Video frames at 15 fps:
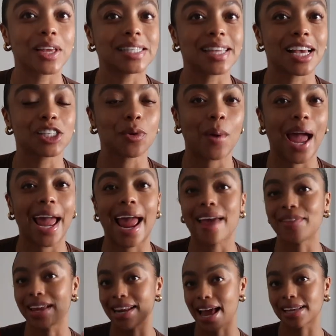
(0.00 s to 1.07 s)
these things away,
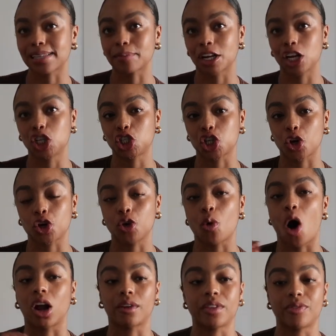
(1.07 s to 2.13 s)
and then next I'm going to show you
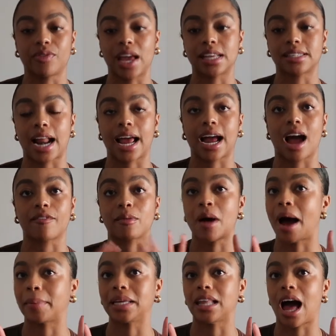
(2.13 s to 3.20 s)
all of the things that I got from
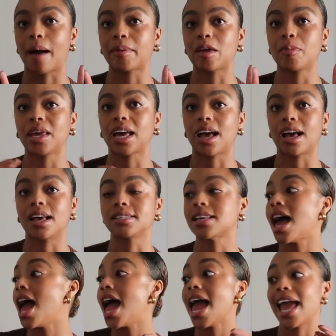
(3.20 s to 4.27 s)
Hobby Lobby because
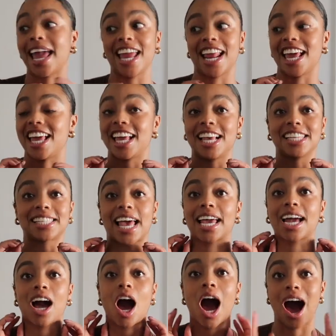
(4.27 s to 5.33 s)
it is like
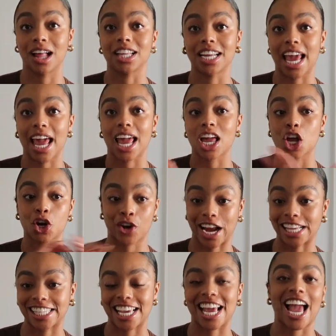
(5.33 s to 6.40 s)
holiday
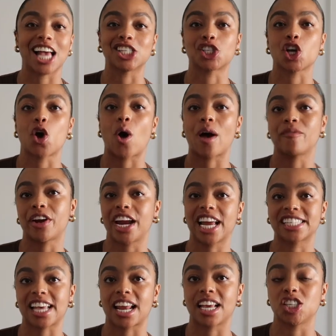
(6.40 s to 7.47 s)
crazy. And so I'm very
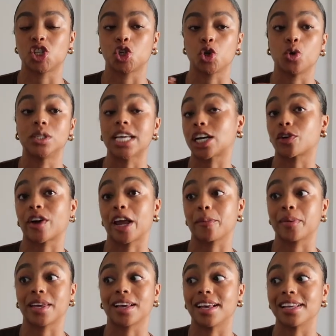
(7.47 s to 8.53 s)
excited to decorate
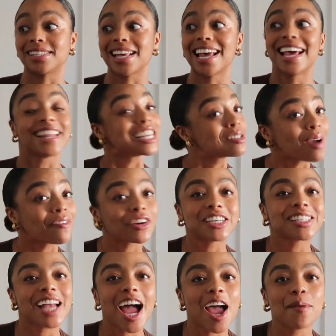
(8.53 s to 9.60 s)
because this is my
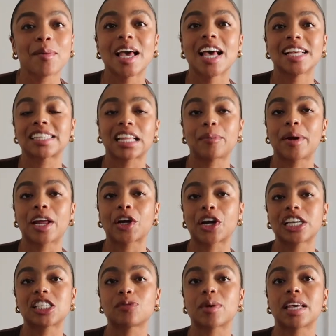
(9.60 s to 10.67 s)
first time celebrating
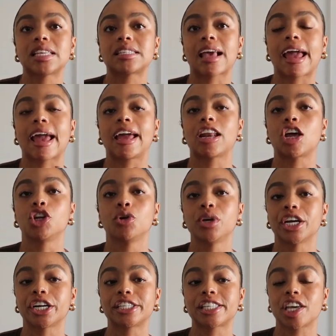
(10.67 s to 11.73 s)
Christmas and New
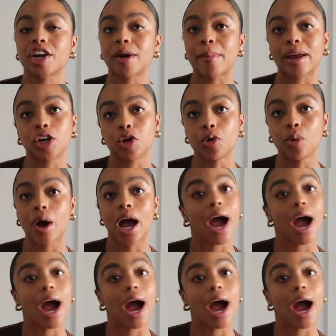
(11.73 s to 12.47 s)
Year's here in my new